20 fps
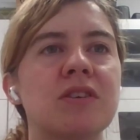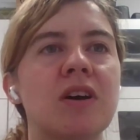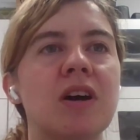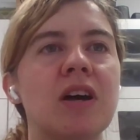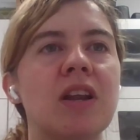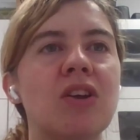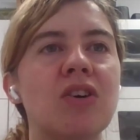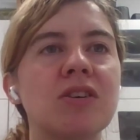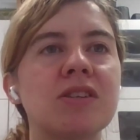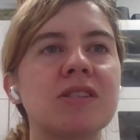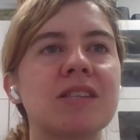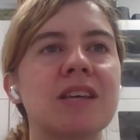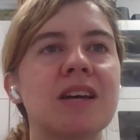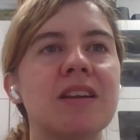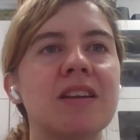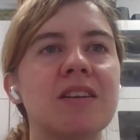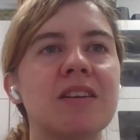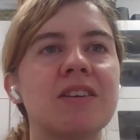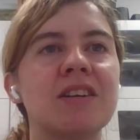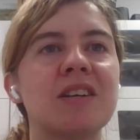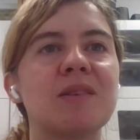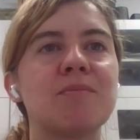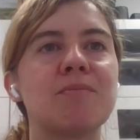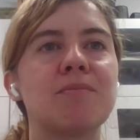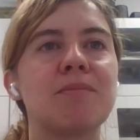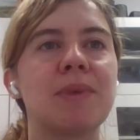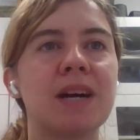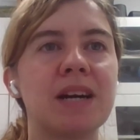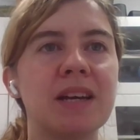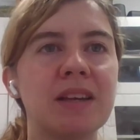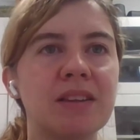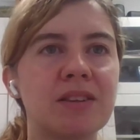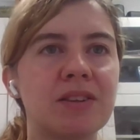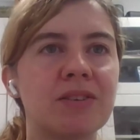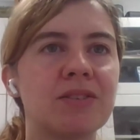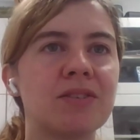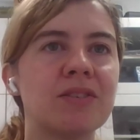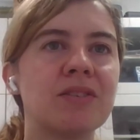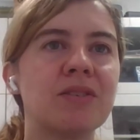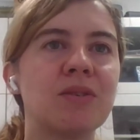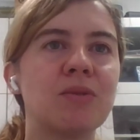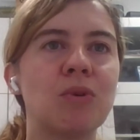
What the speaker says: Alongside learning Python,